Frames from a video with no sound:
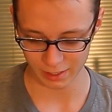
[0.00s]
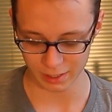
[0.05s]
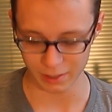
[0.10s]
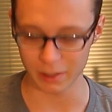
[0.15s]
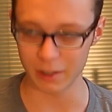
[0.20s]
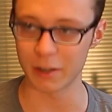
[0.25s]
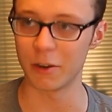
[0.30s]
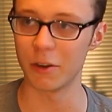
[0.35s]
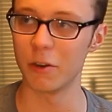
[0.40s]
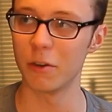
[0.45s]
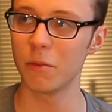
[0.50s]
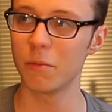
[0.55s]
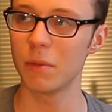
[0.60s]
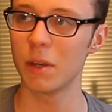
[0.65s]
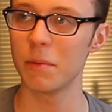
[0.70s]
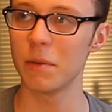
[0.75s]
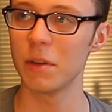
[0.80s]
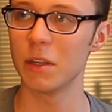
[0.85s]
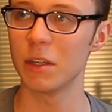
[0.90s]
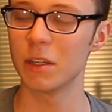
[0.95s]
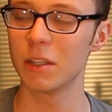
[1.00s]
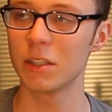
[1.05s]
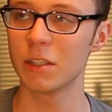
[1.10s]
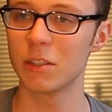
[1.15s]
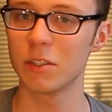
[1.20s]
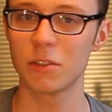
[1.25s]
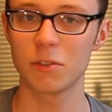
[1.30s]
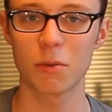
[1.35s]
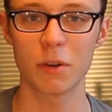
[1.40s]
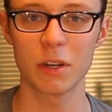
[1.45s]
I don't know, maybe
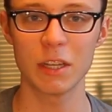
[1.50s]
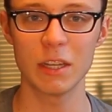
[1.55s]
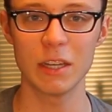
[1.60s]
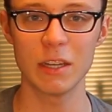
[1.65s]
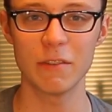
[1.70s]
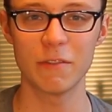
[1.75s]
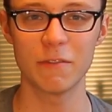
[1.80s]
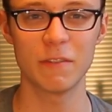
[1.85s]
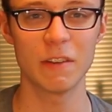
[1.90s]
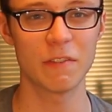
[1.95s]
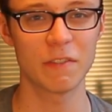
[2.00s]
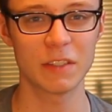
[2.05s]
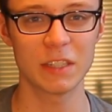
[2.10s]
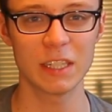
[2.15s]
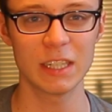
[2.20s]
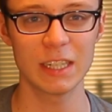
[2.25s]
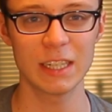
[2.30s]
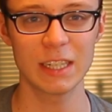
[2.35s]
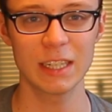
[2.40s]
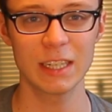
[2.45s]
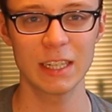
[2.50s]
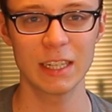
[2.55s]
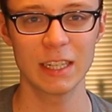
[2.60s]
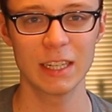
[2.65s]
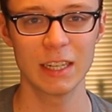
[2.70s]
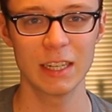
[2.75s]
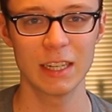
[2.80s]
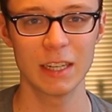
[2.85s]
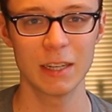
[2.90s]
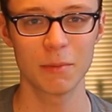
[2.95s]
2015
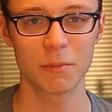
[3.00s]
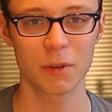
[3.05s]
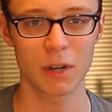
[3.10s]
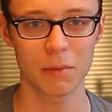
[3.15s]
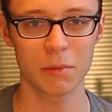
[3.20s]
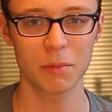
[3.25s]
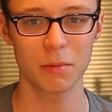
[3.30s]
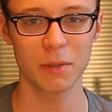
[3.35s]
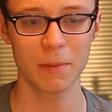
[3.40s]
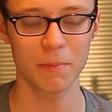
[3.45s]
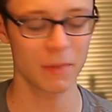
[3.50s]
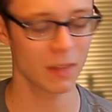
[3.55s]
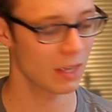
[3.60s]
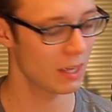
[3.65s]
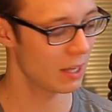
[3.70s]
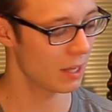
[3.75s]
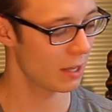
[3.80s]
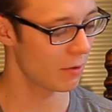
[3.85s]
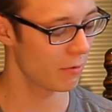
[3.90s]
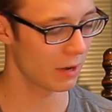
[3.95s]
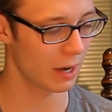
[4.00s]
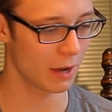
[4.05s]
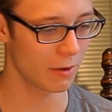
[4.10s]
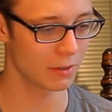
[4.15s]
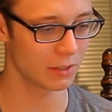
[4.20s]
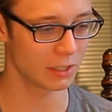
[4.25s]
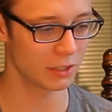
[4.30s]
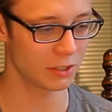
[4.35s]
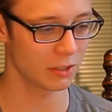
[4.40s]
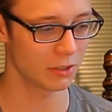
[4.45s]
probably, when I
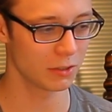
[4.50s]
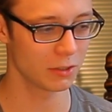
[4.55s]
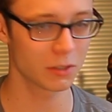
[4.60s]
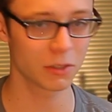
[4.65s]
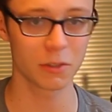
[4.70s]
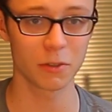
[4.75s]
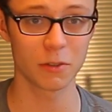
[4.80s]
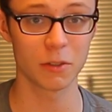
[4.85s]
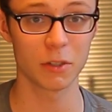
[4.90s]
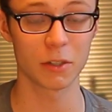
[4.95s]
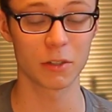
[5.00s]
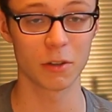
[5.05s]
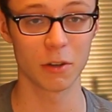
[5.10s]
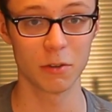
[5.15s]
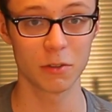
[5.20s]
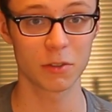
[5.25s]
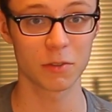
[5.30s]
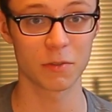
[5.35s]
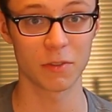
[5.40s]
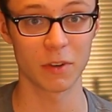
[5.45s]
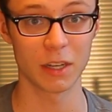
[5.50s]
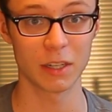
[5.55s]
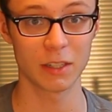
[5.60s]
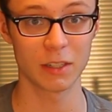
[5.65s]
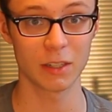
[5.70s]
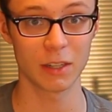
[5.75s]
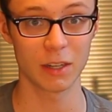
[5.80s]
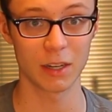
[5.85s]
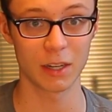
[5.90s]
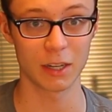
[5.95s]
was introduced to their Ghost Fret.
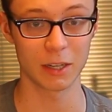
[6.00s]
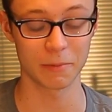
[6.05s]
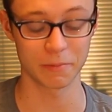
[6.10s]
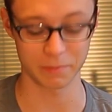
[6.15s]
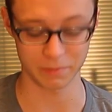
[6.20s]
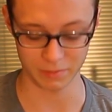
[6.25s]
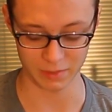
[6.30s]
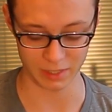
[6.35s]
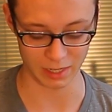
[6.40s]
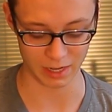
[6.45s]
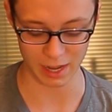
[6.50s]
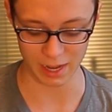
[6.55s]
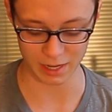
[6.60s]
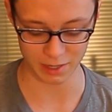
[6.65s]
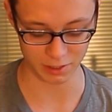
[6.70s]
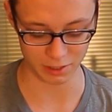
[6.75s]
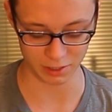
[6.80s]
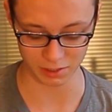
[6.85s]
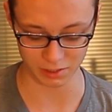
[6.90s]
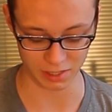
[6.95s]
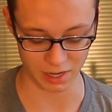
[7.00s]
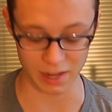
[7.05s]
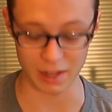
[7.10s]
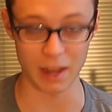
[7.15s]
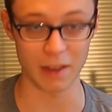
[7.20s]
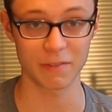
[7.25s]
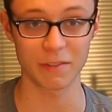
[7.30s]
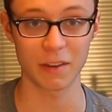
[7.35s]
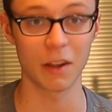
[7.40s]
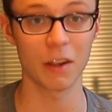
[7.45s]
And I
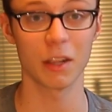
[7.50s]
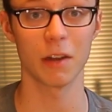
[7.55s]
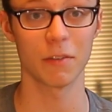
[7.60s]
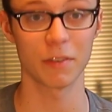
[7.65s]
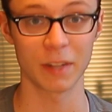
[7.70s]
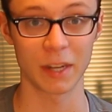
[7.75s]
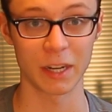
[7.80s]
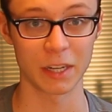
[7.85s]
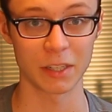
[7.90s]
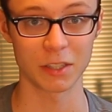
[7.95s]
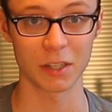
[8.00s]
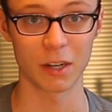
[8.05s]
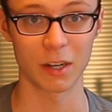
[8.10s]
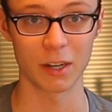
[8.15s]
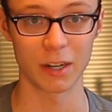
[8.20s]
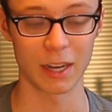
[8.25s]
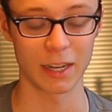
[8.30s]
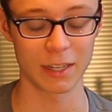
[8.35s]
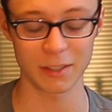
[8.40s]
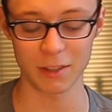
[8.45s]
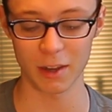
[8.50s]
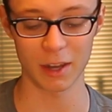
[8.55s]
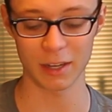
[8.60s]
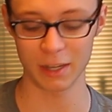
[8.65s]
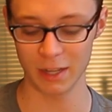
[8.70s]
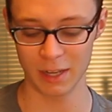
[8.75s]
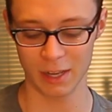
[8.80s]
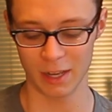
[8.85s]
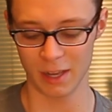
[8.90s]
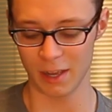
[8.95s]
fell in love with that guitar, and I
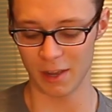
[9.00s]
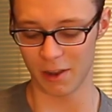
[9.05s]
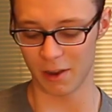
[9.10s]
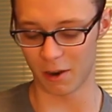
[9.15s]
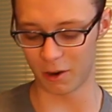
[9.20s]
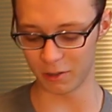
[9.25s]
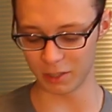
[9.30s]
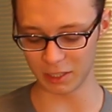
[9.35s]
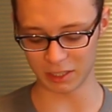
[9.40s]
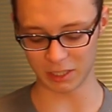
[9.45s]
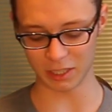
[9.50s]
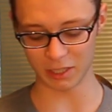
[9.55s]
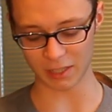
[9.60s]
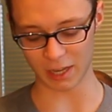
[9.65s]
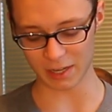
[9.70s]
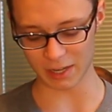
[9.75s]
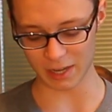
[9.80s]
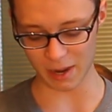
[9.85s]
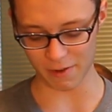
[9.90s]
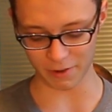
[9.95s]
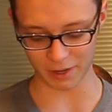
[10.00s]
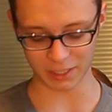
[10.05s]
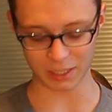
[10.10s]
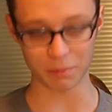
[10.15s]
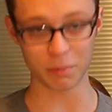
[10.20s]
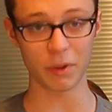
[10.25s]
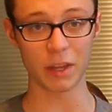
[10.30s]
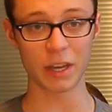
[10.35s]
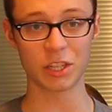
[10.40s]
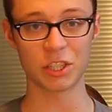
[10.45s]
thought all these years I'd never get to
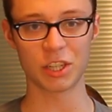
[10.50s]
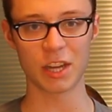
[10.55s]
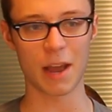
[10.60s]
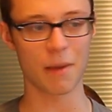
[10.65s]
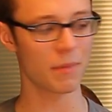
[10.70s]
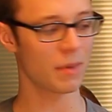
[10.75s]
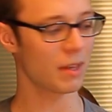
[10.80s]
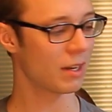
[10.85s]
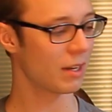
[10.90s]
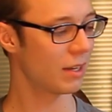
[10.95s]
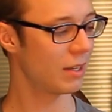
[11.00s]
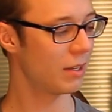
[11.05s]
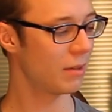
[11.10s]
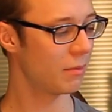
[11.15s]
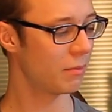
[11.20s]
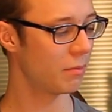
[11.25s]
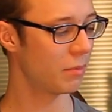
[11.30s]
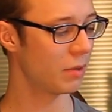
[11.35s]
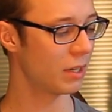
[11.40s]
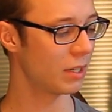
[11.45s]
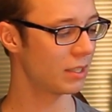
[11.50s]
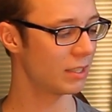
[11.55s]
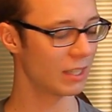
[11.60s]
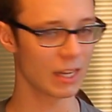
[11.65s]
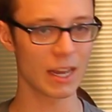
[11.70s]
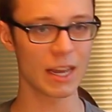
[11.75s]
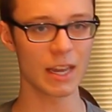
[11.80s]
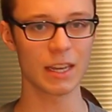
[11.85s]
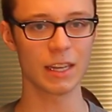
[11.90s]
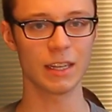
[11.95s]
play a Chapman, but
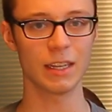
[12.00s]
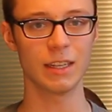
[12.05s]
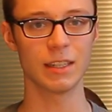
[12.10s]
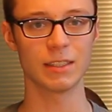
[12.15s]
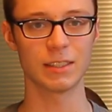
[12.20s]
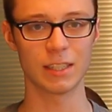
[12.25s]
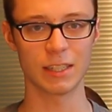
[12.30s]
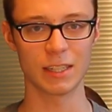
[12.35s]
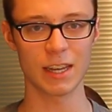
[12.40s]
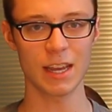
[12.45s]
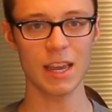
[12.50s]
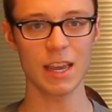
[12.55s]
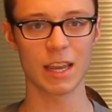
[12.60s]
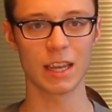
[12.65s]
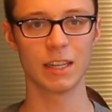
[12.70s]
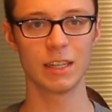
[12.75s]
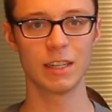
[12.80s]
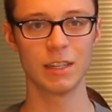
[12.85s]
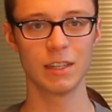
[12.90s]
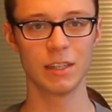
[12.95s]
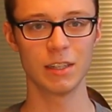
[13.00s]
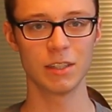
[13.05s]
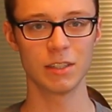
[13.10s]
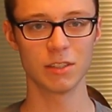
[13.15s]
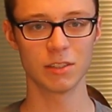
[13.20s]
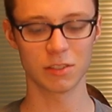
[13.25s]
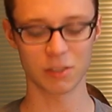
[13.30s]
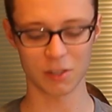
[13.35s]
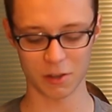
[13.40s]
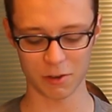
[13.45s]
today is the day.
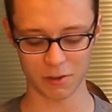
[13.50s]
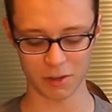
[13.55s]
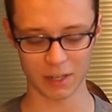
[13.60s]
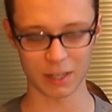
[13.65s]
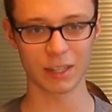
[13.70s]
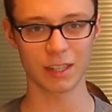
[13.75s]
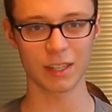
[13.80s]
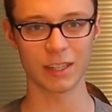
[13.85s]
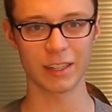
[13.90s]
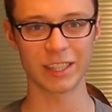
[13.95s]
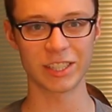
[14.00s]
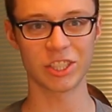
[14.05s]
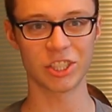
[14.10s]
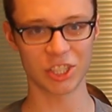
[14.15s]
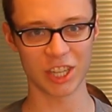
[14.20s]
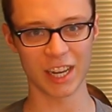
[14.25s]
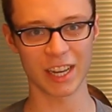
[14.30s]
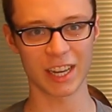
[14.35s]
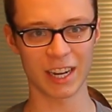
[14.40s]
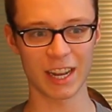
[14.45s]
So let's check it